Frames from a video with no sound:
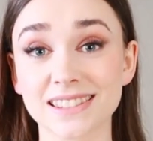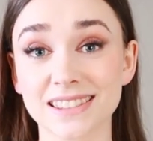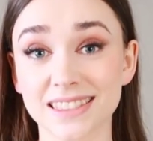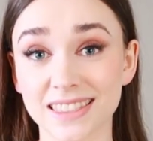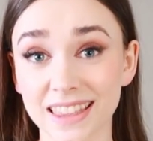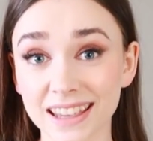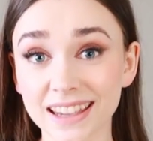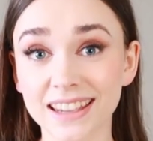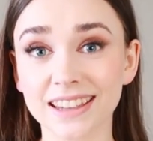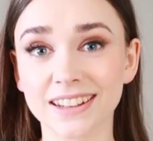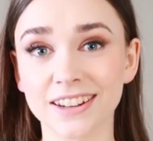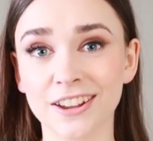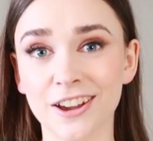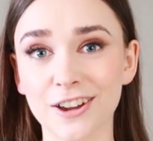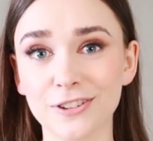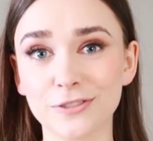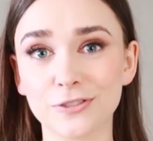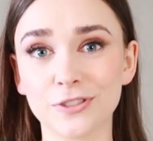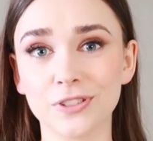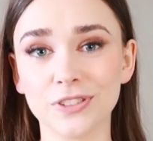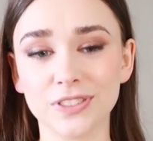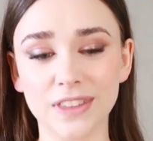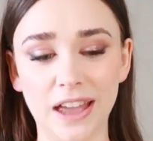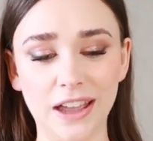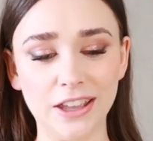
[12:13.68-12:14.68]
thick
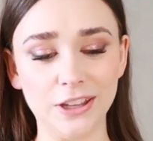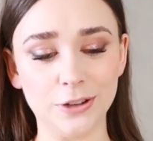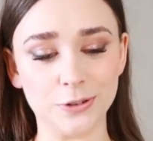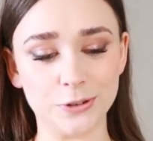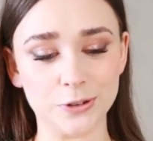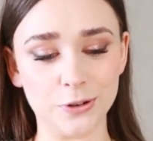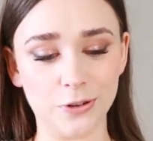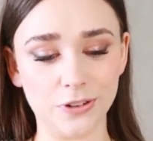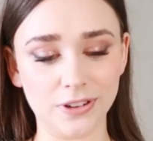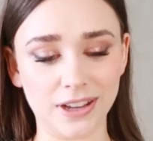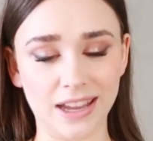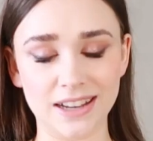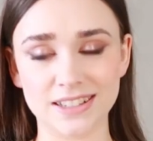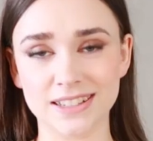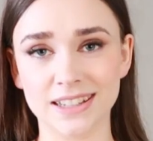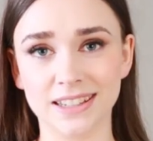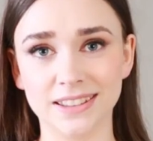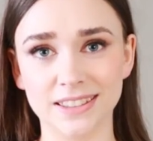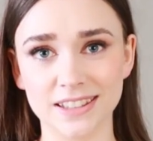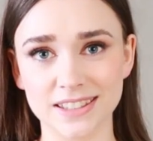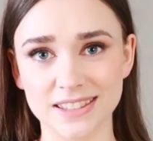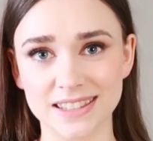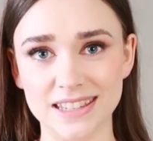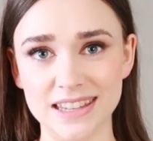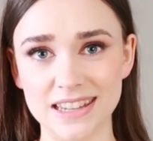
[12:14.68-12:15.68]
enough that you're not getting
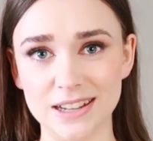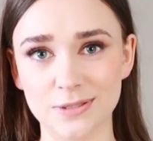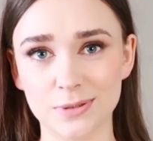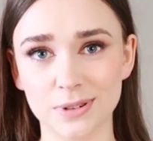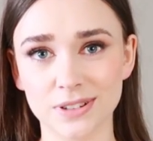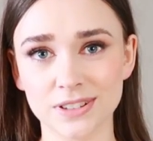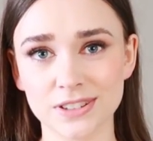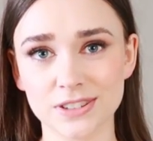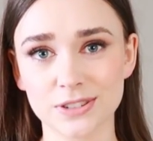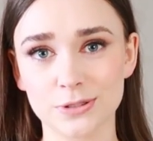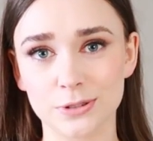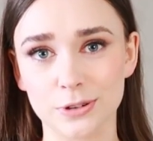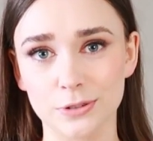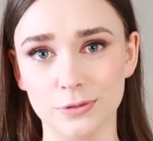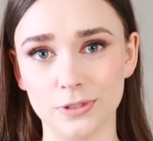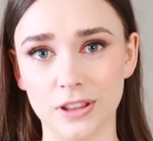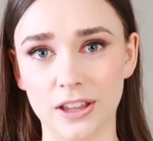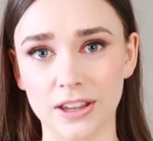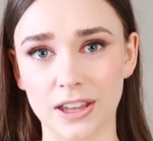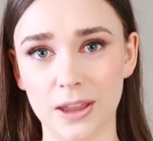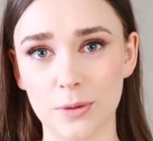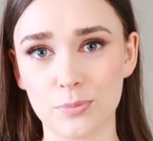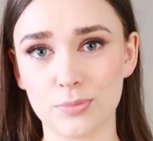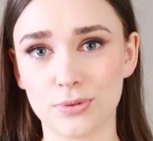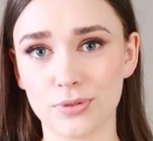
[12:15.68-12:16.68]
the sequin sort of
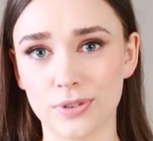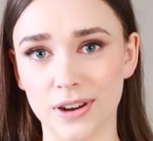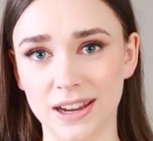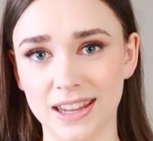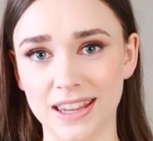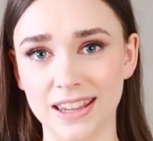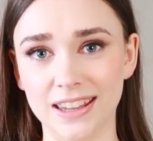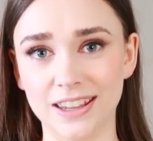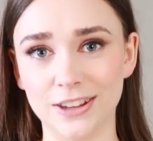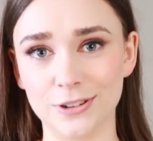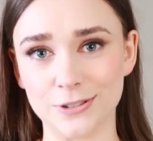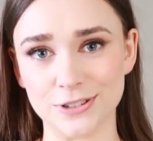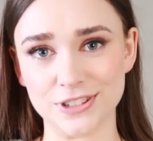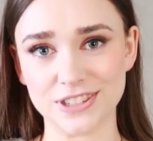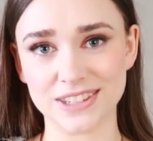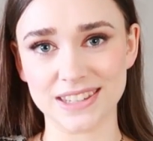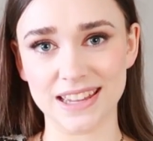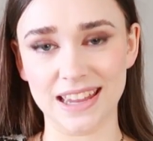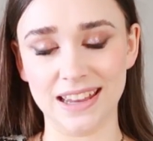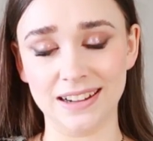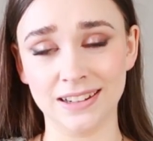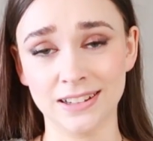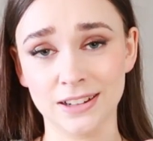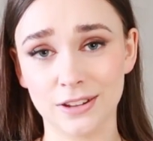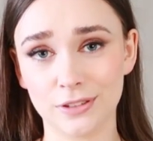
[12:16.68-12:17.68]
like pricking your
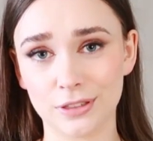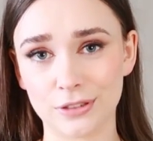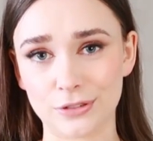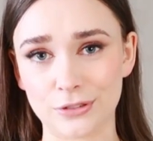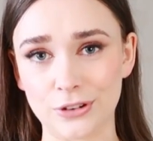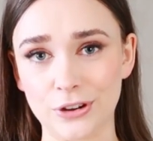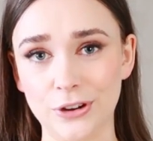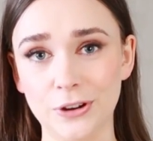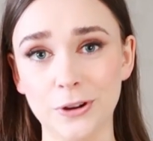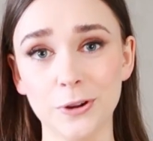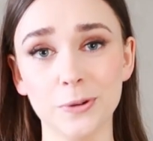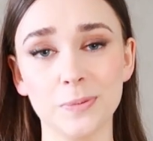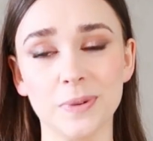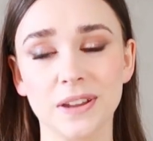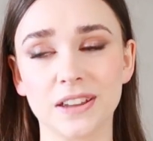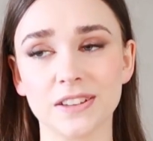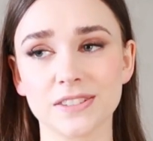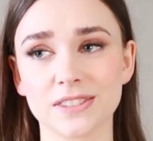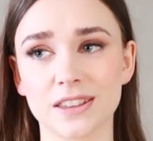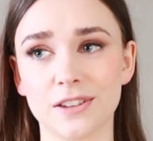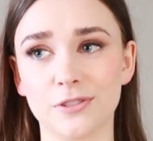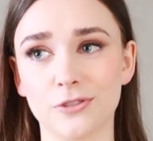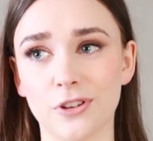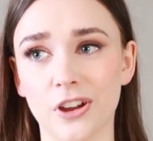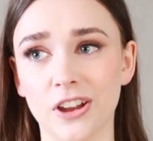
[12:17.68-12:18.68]
skin through,
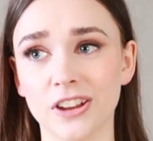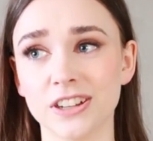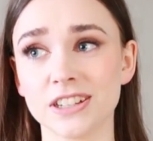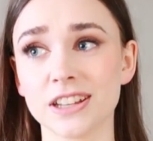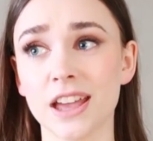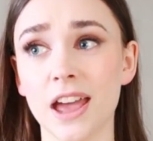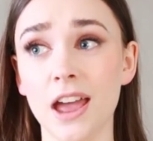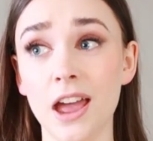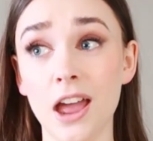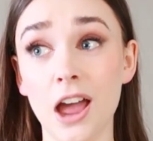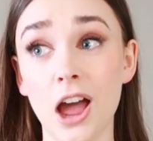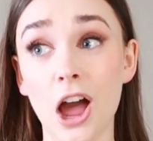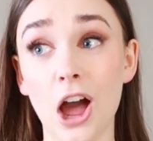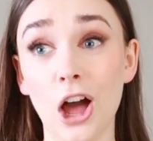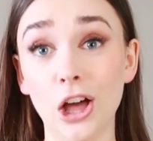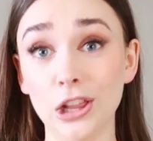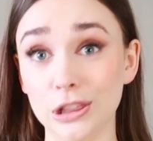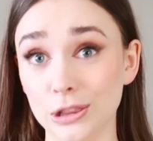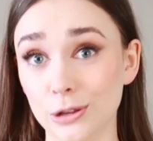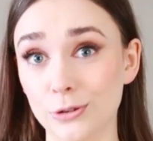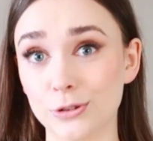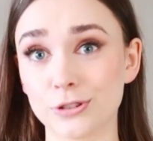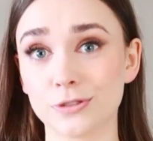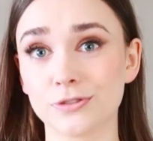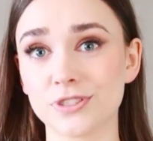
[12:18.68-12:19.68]
because I find a
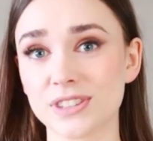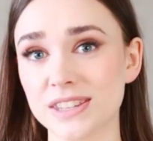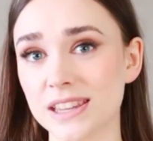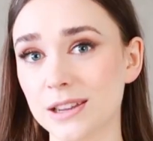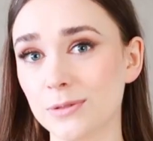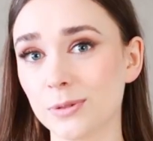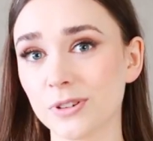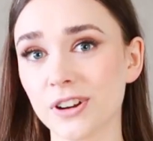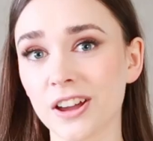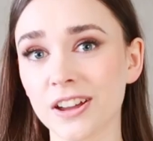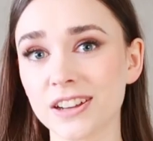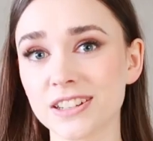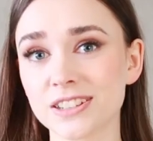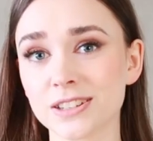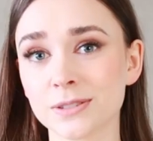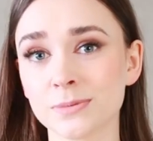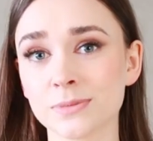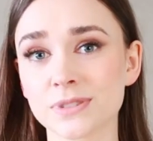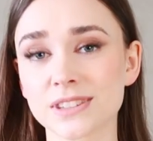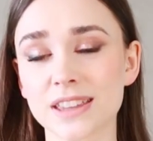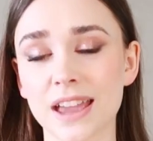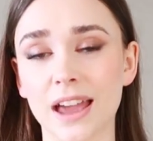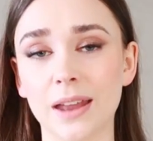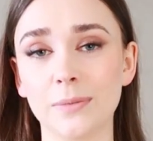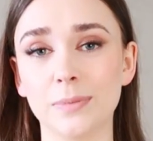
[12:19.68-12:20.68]
lot of sequin
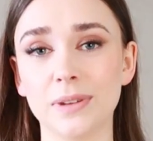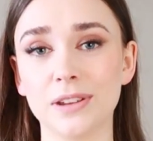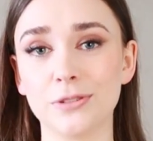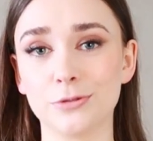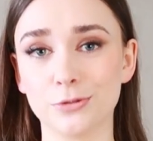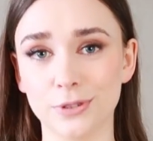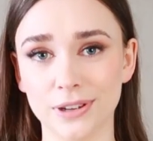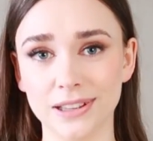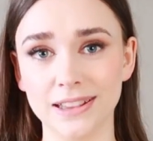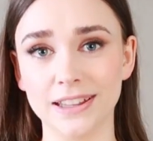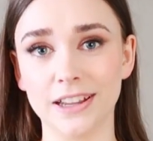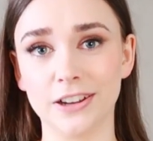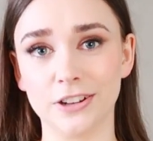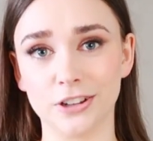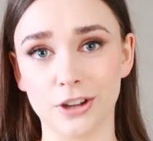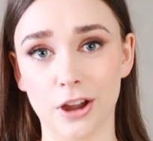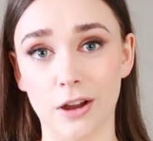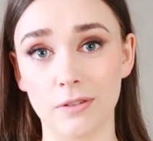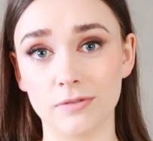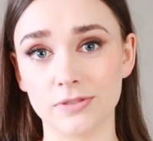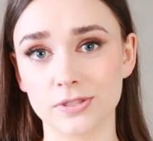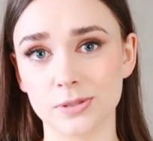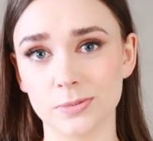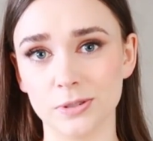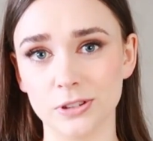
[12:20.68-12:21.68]
items can be really
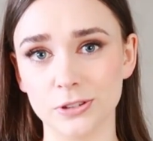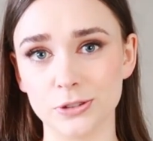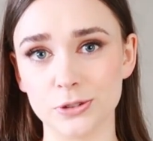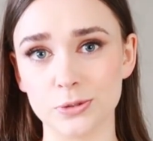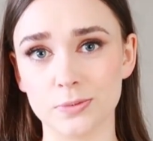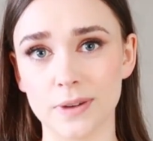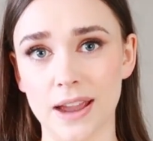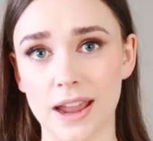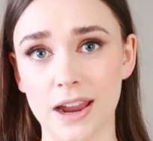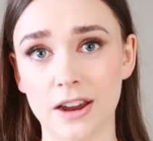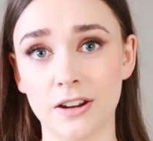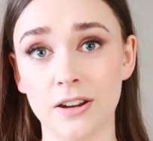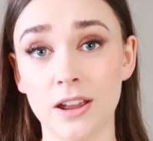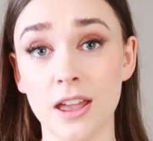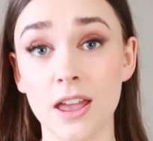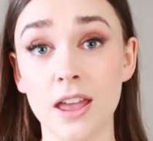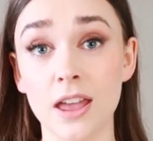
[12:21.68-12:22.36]
uncomfortable to wear.